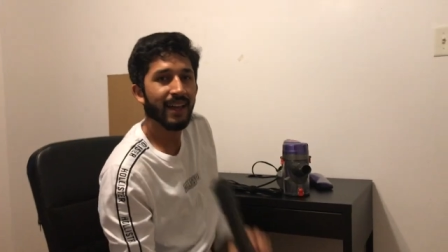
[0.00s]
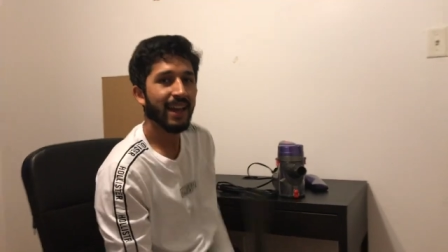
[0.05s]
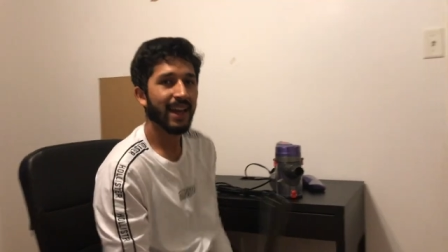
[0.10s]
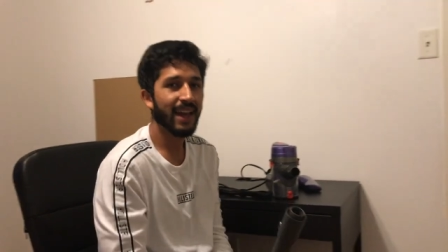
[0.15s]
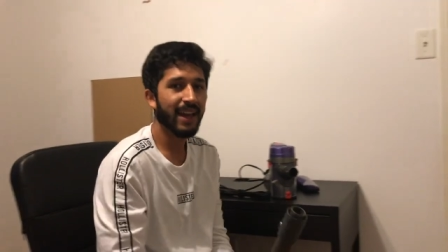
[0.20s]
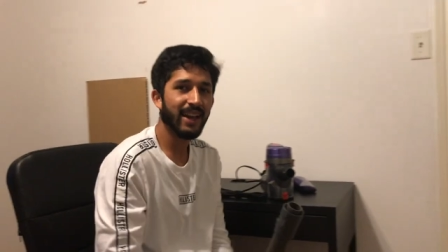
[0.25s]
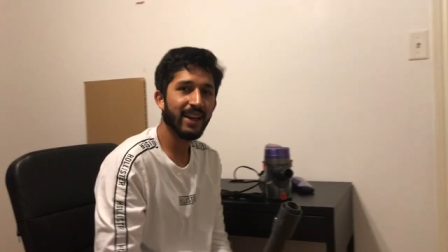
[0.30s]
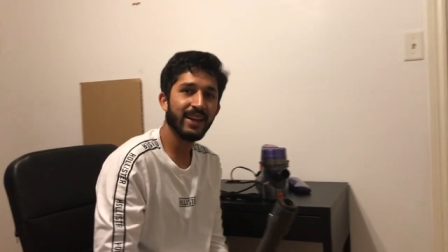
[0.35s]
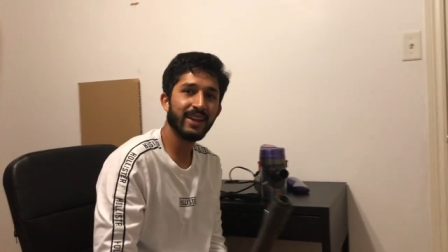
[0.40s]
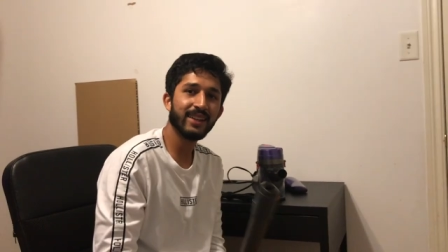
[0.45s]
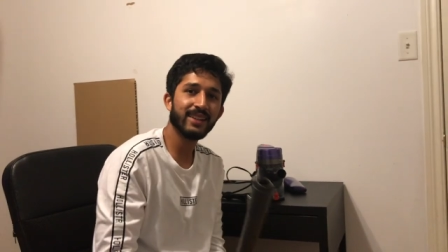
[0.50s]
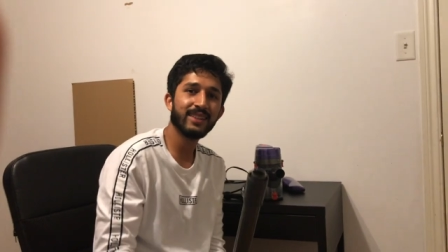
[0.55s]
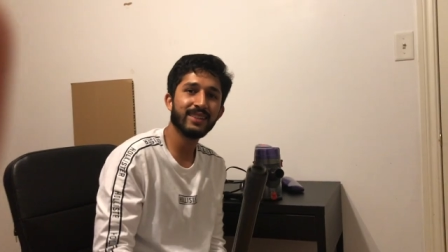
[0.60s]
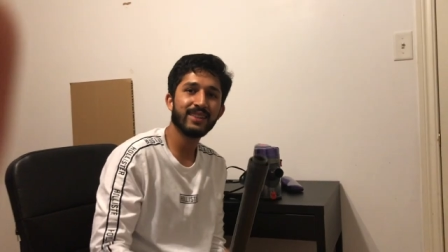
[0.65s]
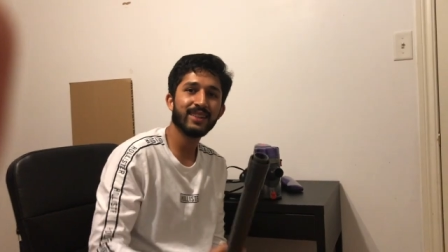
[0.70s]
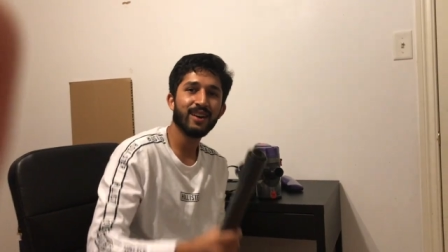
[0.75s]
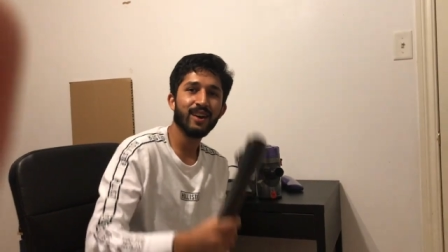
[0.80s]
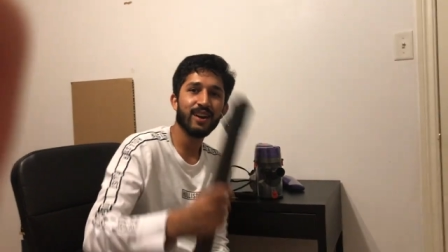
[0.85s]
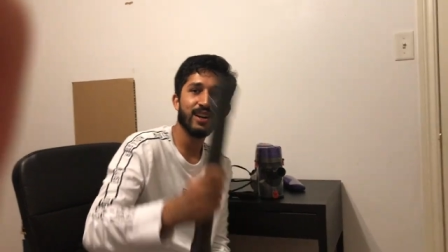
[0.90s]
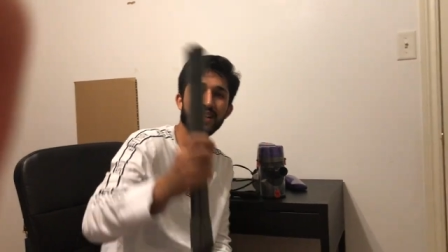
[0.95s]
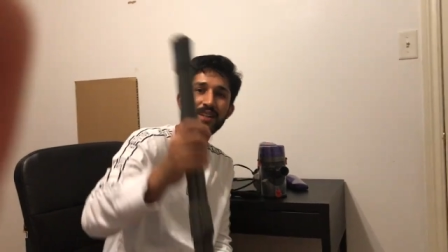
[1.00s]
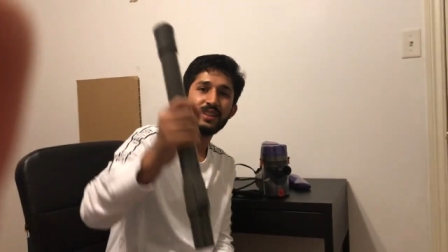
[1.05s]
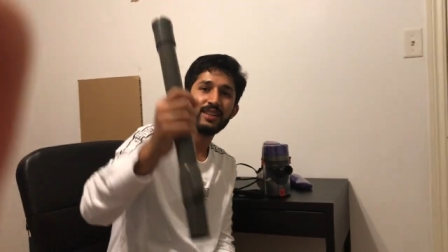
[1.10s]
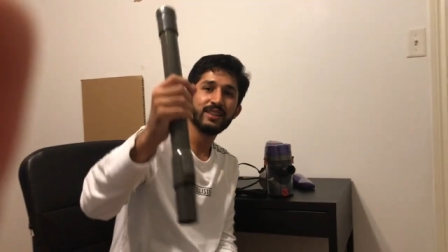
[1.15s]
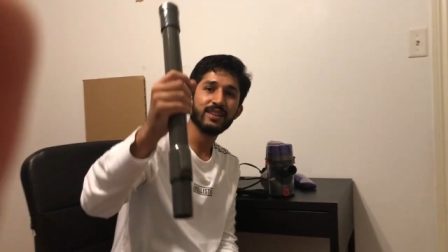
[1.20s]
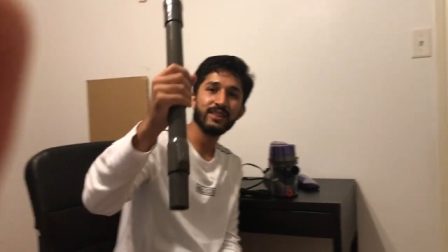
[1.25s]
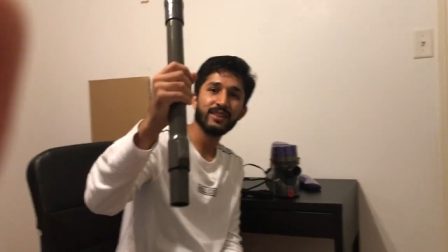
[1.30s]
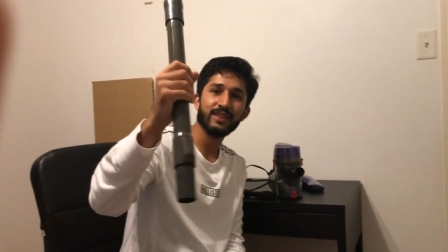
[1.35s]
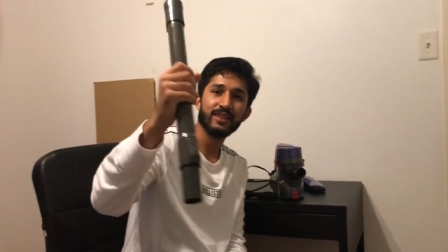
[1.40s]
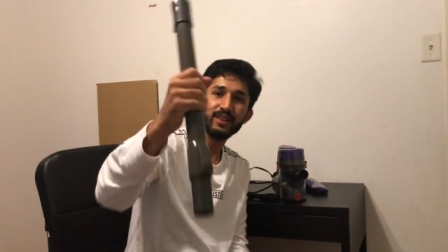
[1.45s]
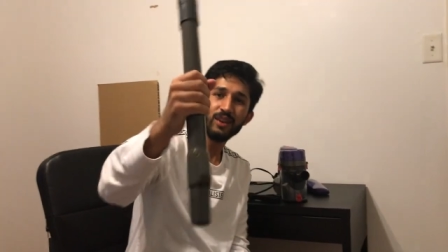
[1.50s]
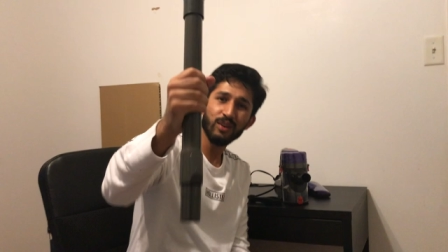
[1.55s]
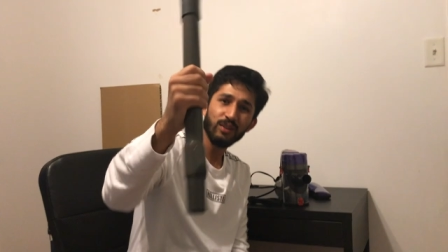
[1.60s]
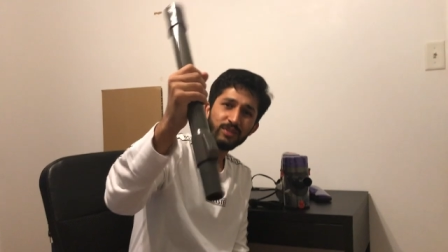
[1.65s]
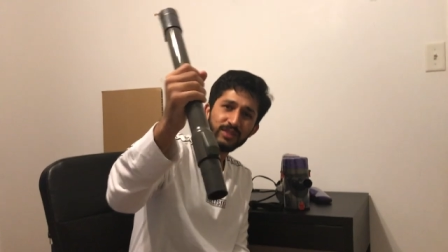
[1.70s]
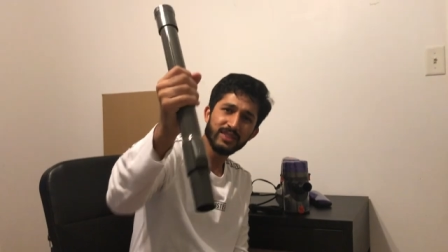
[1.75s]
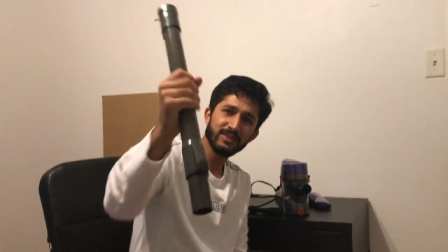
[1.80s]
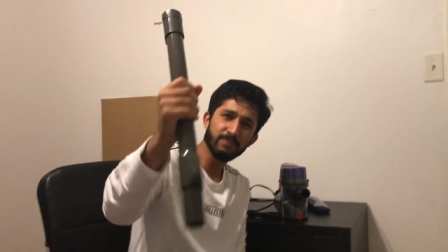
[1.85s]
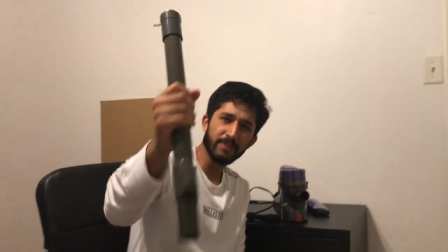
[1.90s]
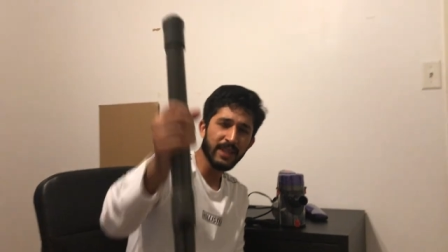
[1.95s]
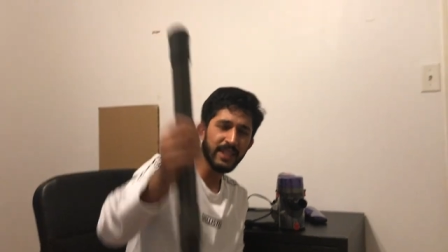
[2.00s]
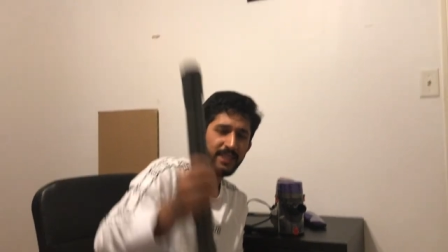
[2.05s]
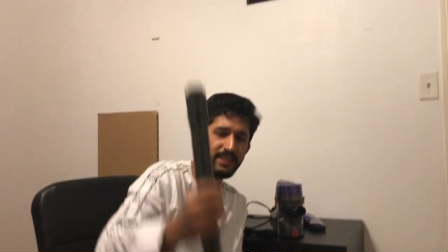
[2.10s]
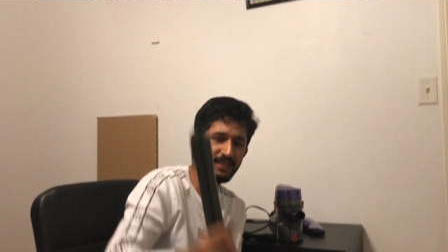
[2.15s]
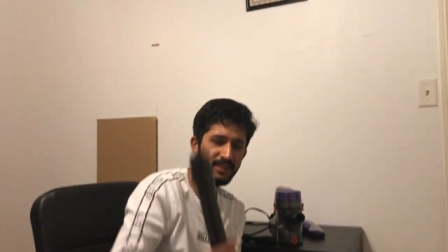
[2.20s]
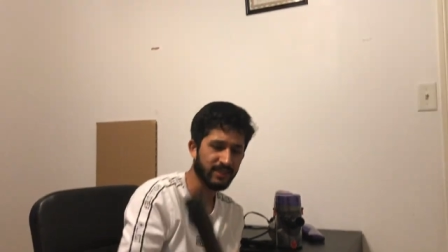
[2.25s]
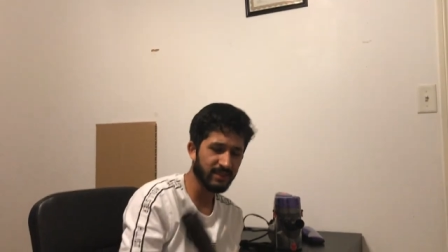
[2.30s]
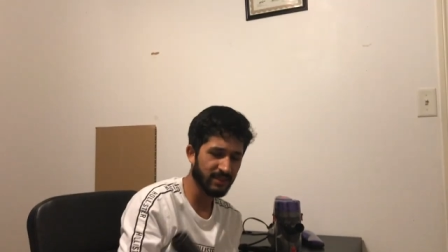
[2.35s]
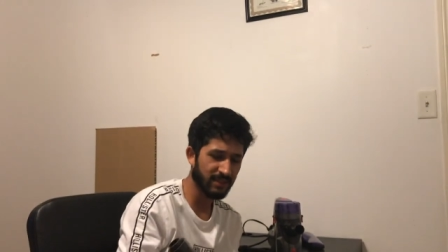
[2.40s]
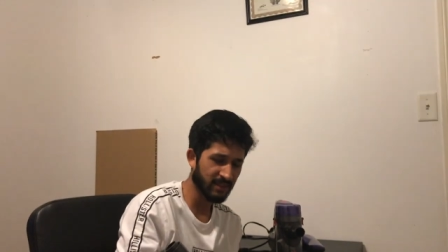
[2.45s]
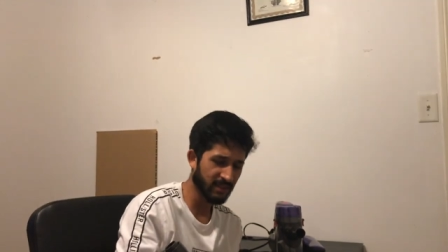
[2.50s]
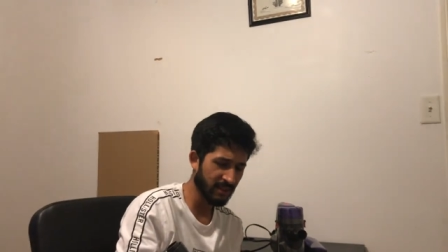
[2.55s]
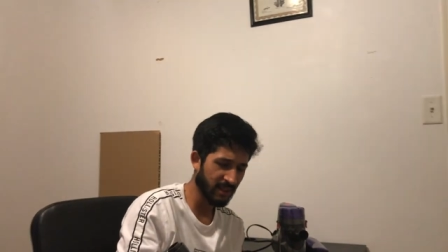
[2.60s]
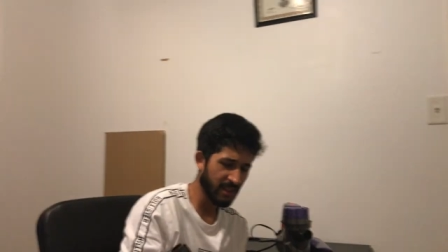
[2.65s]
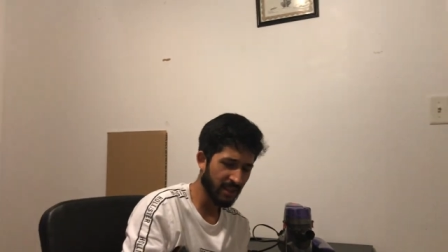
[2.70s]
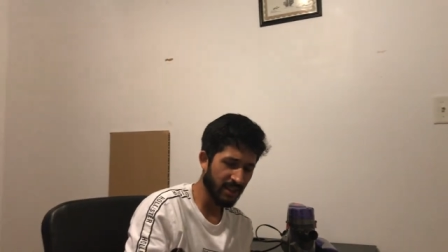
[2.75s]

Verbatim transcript: and our nose piece